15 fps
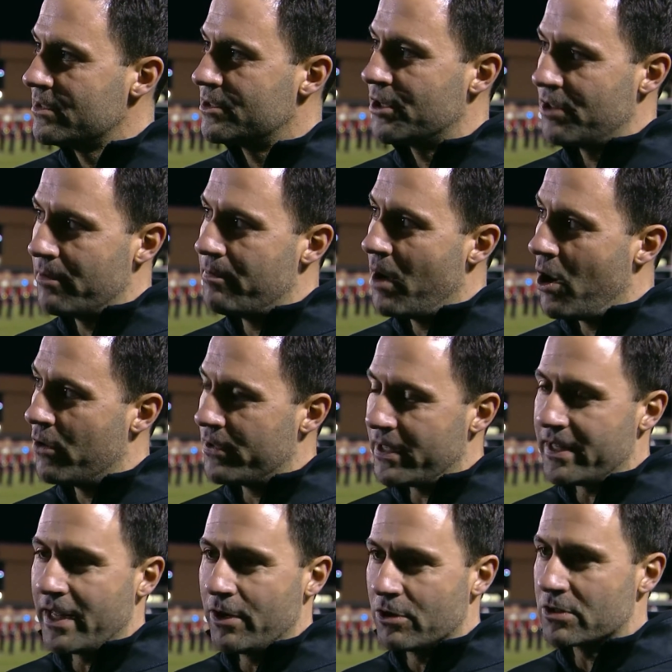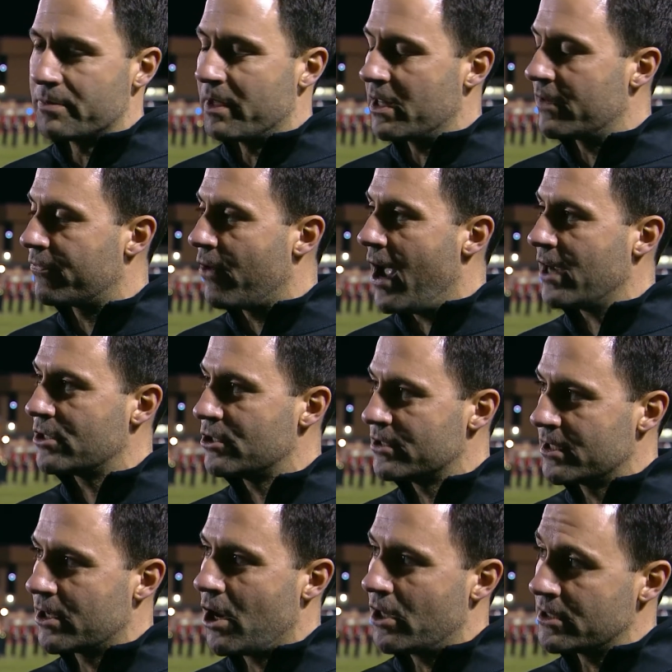to the bone that then ultimately
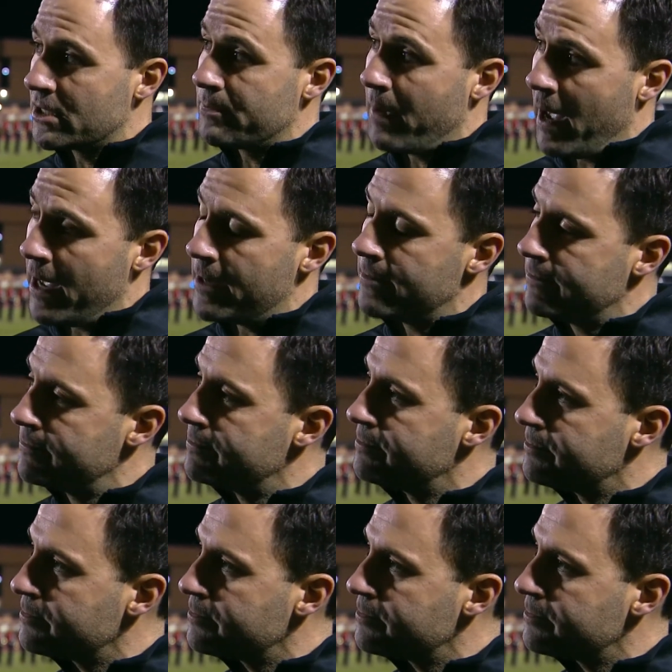fractures and causes pain.